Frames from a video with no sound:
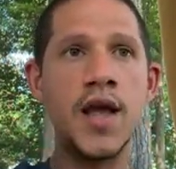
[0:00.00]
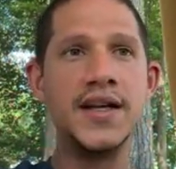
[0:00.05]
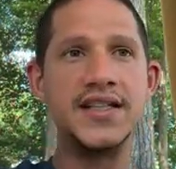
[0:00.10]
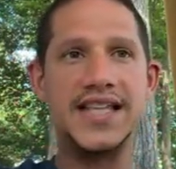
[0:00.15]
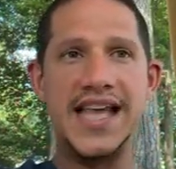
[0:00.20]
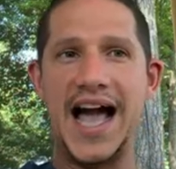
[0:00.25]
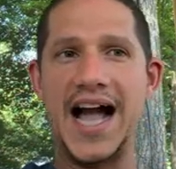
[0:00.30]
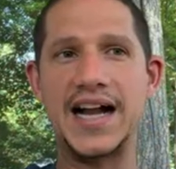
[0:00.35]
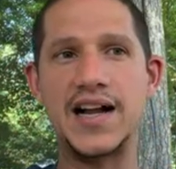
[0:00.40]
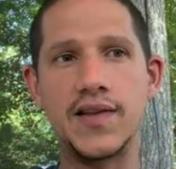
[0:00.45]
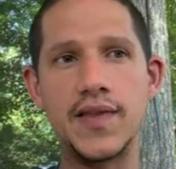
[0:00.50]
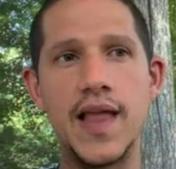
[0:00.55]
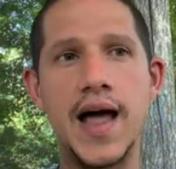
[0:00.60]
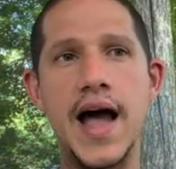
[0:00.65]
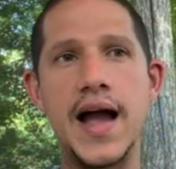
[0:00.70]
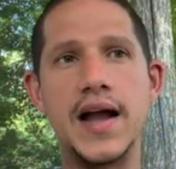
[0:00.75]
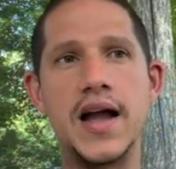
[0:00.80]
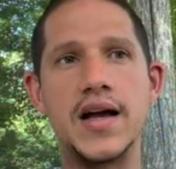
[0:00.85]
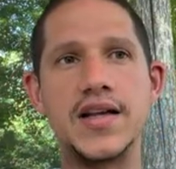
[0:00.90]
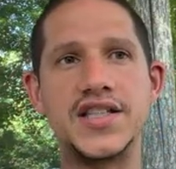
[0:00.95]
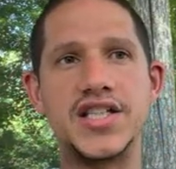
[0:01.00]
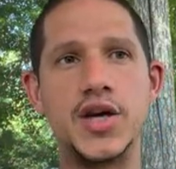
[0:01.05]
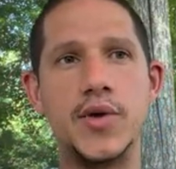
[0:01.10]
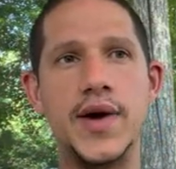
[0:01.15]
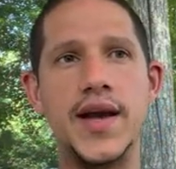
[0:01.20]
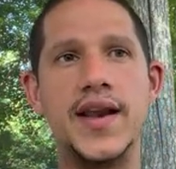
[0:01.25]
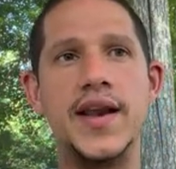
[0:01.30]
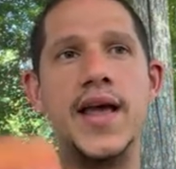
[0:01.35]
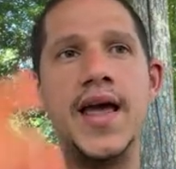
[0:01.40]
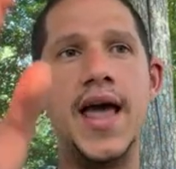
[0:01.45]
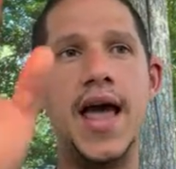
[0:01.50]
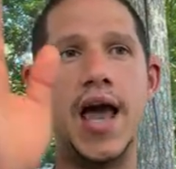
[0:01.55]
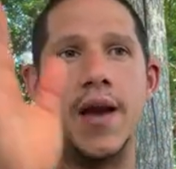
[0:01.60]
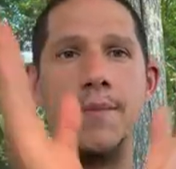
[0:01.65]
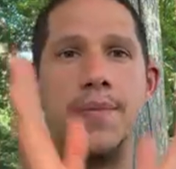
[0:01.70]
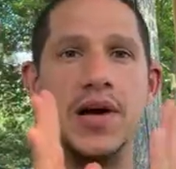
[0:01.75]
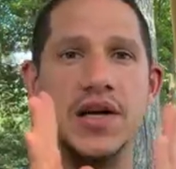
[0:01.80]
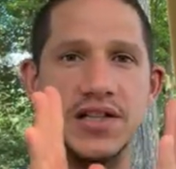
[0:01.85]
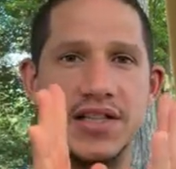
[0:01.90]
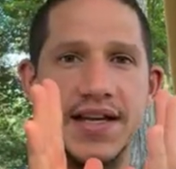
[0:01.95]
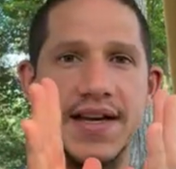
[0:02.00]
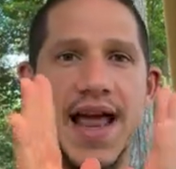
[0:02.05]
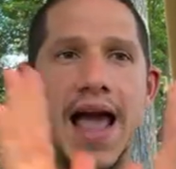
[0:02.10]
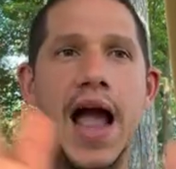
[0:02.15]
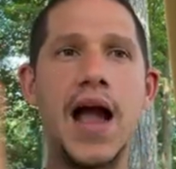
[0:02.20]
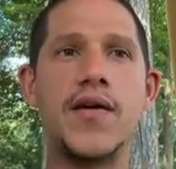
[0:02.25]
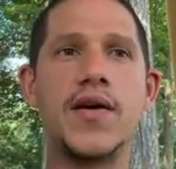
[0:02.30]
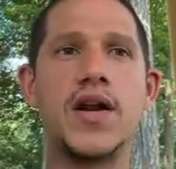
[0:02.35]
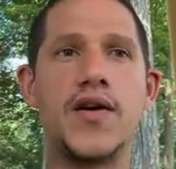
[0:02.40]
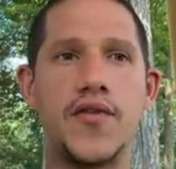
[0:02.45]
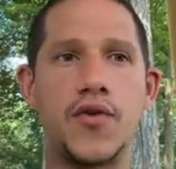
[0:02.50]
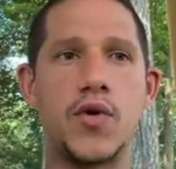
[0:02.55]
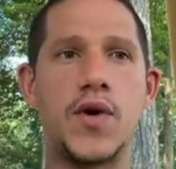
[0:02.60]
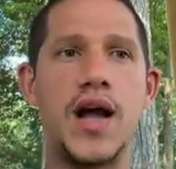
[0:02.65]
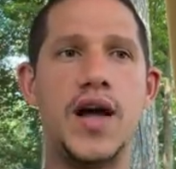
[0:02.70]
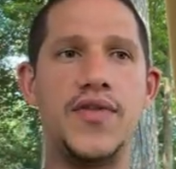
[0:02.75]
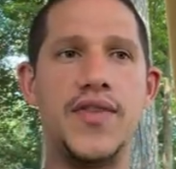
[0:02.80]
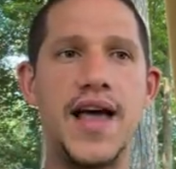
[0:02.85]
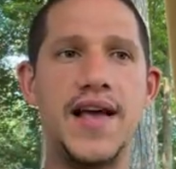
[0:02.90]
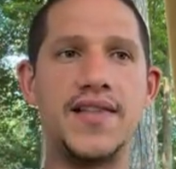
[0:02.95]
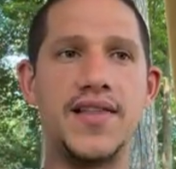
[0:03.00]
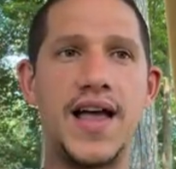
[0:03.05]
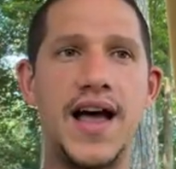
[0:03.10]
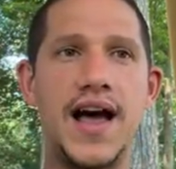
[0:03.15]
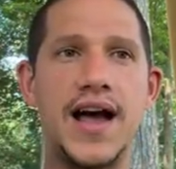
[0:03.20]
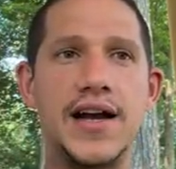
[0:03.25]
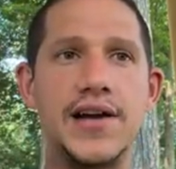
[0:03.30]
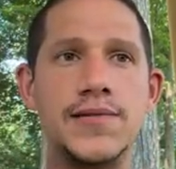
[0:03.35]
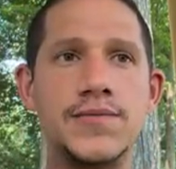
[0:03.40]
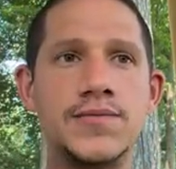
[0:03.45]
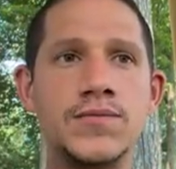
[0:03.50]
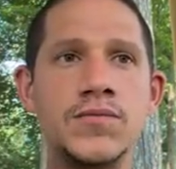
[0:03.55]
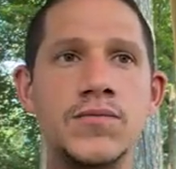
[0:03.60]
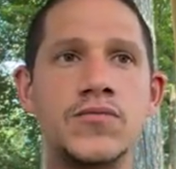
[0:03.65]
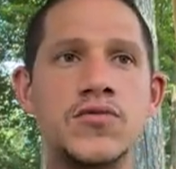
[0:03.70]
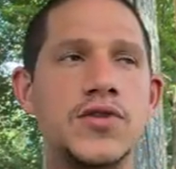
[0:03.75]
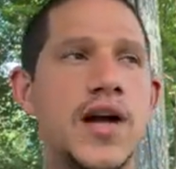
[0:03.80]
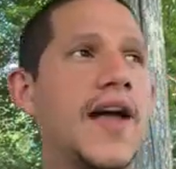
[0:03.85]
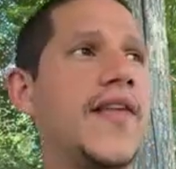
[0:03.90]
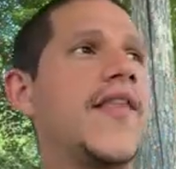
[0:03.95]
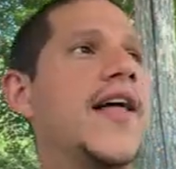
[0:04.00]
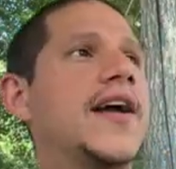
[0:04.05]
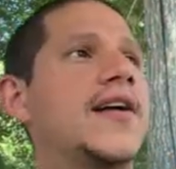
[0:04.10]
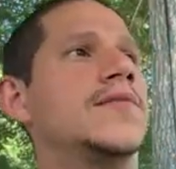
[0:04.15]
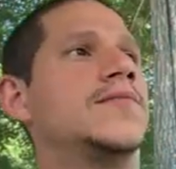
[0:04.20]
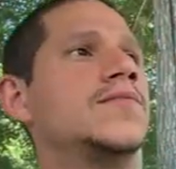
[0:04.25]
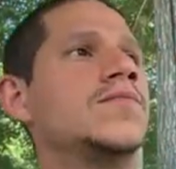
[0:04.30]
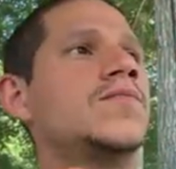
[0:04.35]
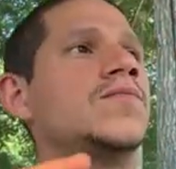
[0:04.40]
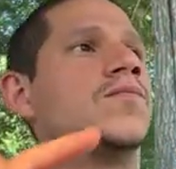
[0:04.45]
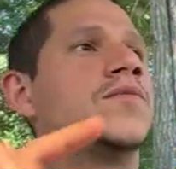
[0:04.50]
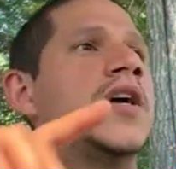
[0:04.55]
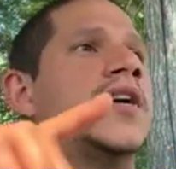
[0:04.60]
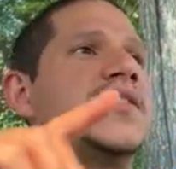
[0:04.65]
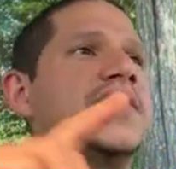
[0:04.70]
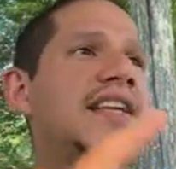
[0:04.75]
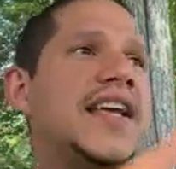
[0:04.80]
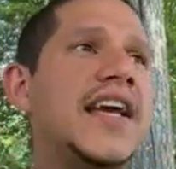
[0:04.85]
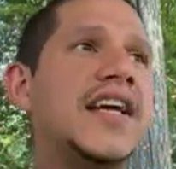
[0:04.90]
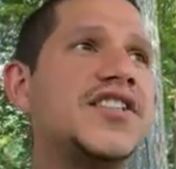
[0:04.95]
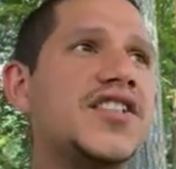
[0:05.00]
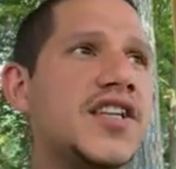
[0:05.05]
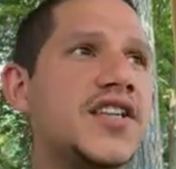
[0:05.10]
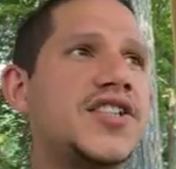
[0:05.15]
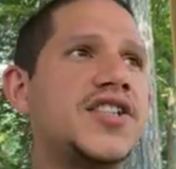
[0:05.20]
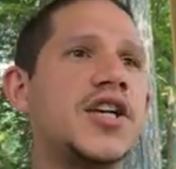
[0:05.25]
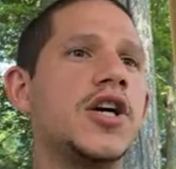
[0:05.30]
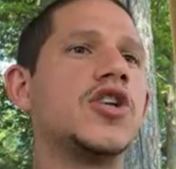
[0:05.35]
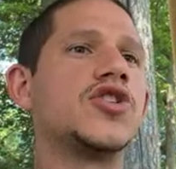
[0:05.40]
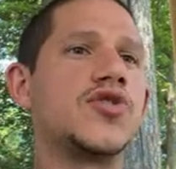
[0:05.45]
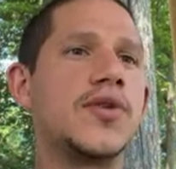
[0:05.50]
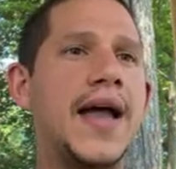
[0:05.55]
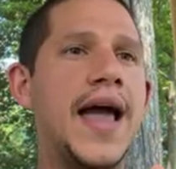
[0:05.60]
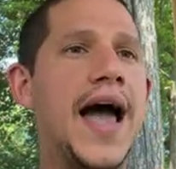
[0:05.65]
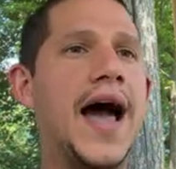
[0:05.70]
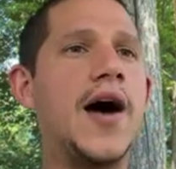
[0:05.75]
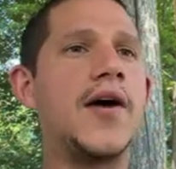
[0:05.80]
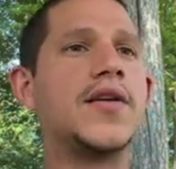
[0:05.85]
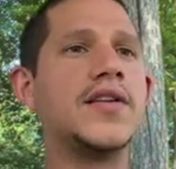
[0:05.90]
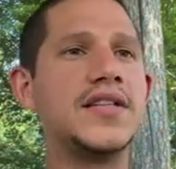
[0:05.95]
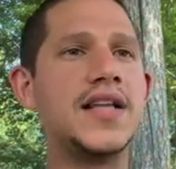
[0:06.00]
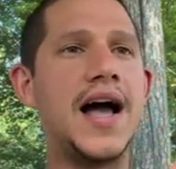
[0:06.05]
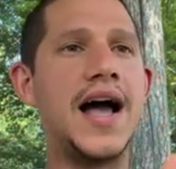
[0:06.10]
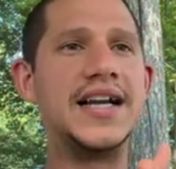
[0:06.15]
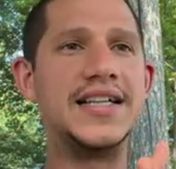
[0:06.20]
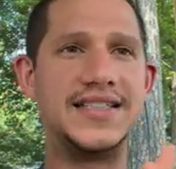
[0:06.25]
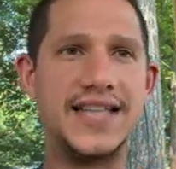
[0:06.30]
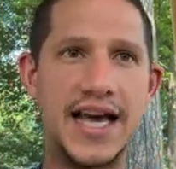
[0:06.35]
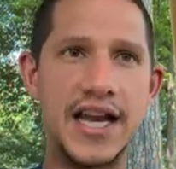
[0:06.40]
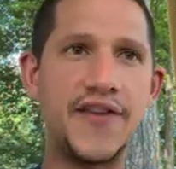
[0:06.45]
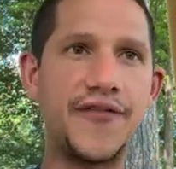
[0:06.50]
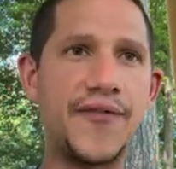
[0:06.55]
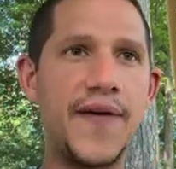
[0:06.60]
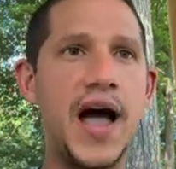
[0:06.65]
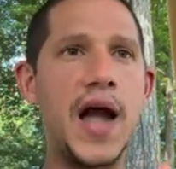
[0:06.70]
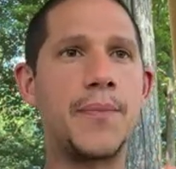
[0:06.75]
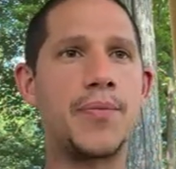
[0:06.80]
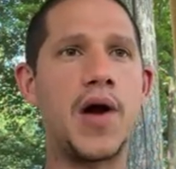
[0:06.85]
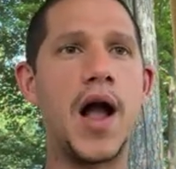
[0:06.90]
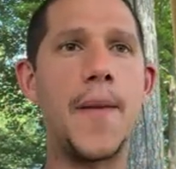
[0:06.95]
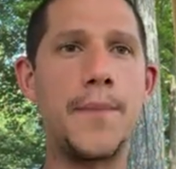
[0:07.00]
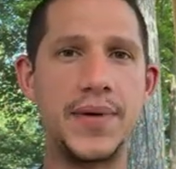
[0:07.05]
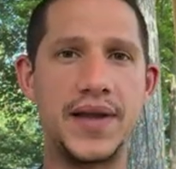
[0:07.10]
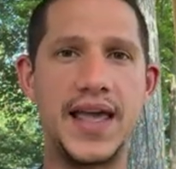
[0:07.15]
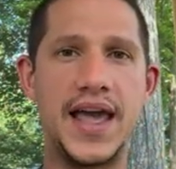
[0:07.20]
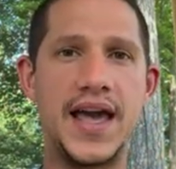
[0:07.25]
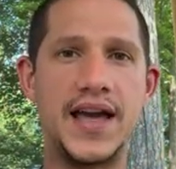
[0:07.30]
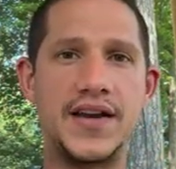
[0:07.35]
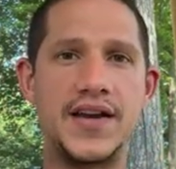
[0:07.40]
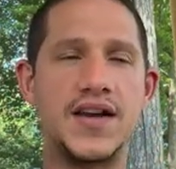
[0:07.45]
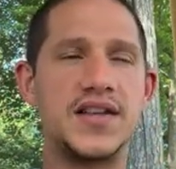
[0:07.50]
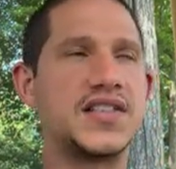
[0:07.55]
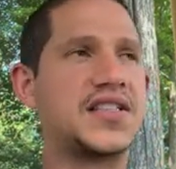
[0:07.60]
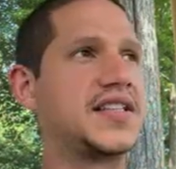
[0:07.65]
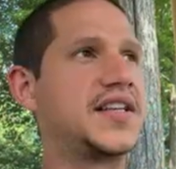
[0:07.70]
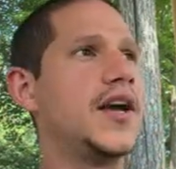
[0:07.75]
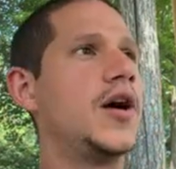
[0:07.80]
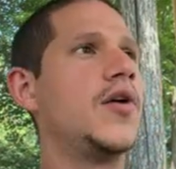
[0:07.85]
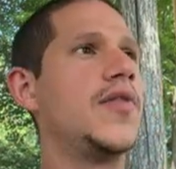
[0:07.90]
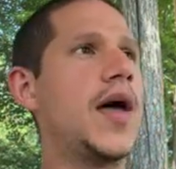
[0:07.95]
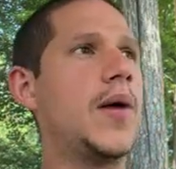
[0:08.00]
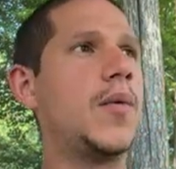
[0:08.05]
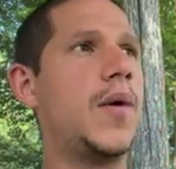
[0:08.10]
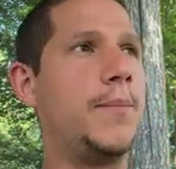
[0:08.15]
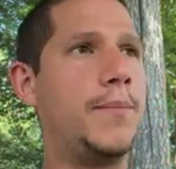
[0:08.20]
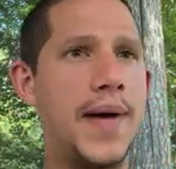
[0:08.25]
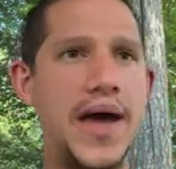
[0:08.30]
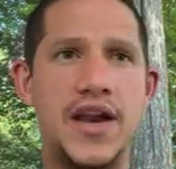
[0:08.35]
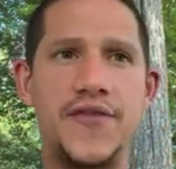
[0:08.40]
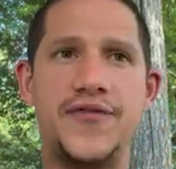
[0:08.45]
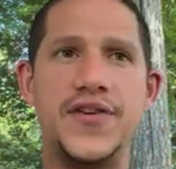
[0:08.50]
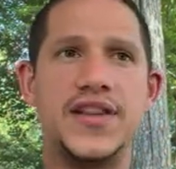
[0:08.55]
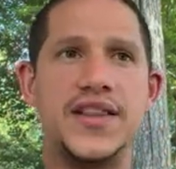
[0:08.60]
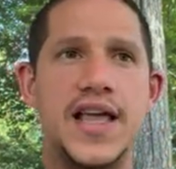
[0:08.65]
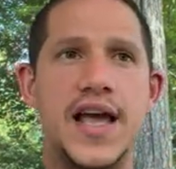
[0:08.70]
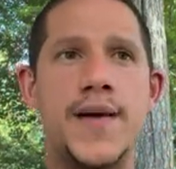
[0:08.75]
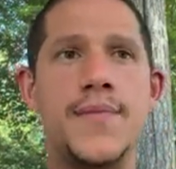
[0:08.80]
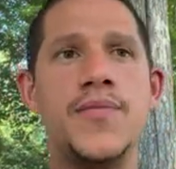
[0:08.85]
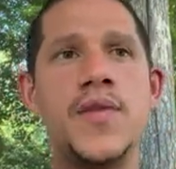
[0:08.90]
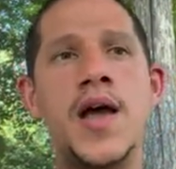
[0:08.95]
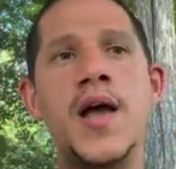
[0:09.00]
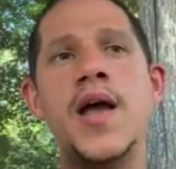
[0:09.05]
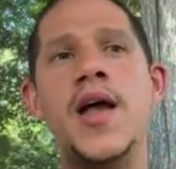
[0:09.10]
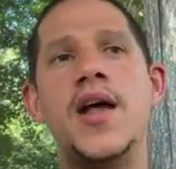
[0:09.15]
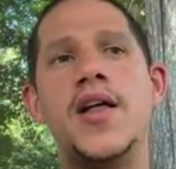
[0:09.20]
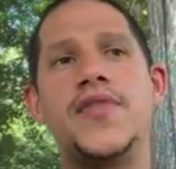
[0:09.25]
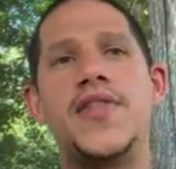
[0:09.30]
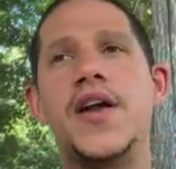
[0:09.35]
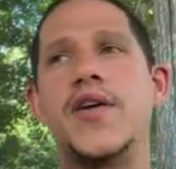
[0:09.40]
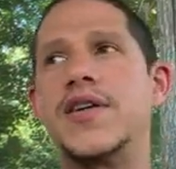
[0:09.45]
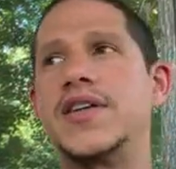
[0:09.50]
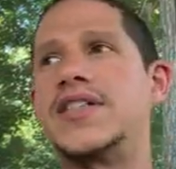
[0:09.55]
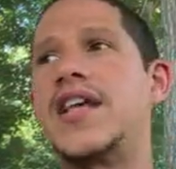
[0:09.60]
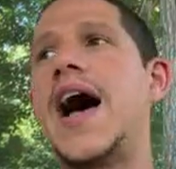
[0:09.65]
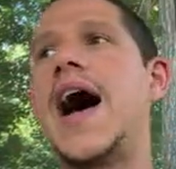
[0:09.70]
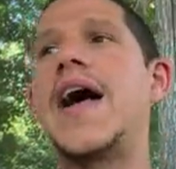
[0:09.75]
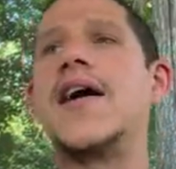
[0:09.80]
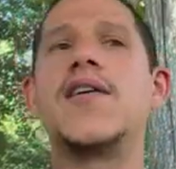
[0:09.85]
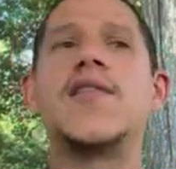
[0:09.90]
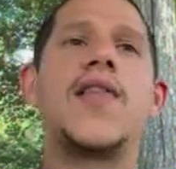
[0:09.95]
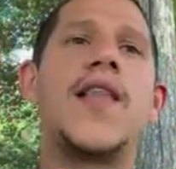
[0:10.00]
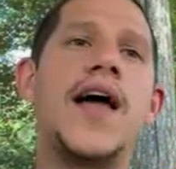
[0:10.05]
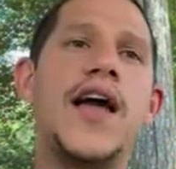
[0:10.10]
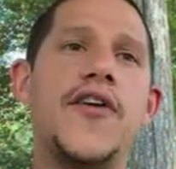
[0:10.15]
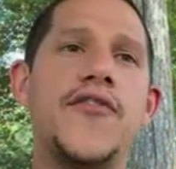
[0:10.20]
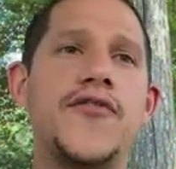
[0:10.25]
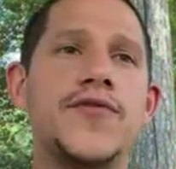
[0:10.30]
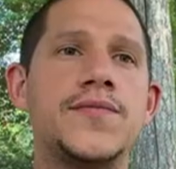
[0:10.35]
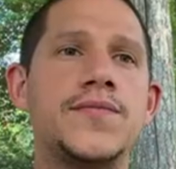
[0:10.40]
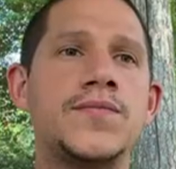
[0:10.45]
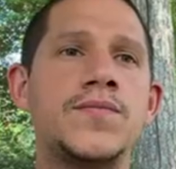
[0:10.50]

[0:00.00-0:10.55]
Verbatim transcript: tack a lie onto it, and build a narrative around that lie, right? Like teaching children how to identify propaganda, a skill that will benefit them their entire life.